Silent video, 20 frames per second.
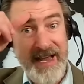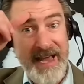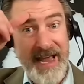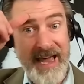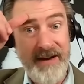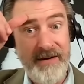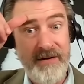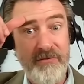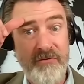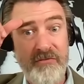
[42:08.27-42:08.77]

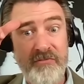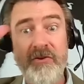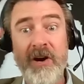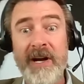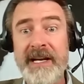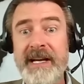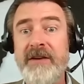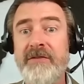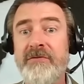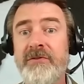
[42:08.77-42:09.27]
and
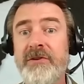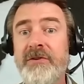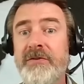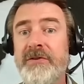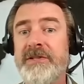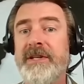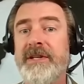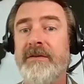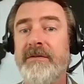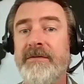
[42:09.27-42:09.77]
running
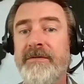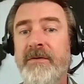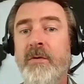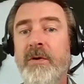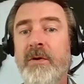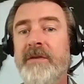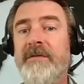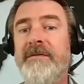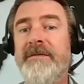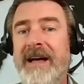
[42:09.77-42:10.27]
routes that are
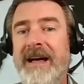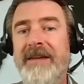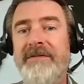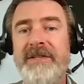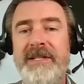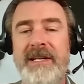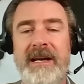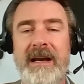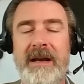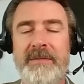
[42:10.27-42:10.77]
four and
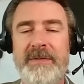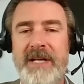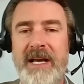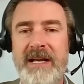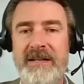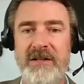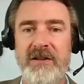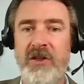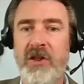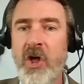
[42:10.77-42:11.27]
five times
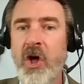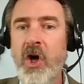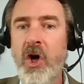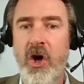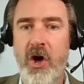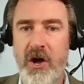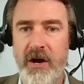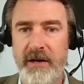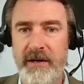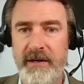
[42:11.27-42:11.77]
as
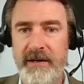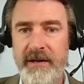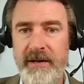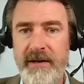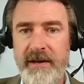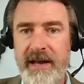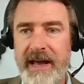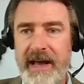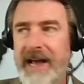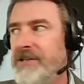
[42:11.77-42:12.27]
long
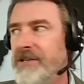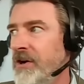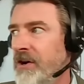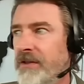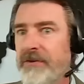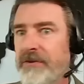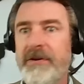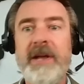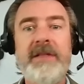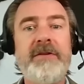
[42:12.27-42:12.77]
as
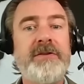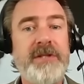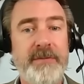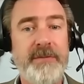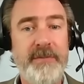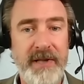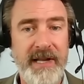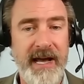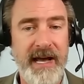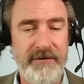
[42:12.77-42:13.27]
all their other
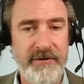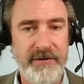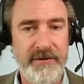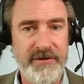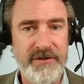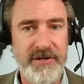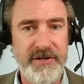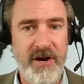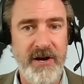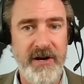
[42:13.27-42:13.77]
supply
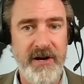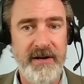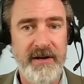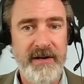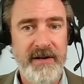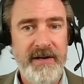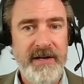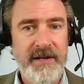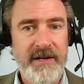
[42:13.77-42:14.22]
routes are.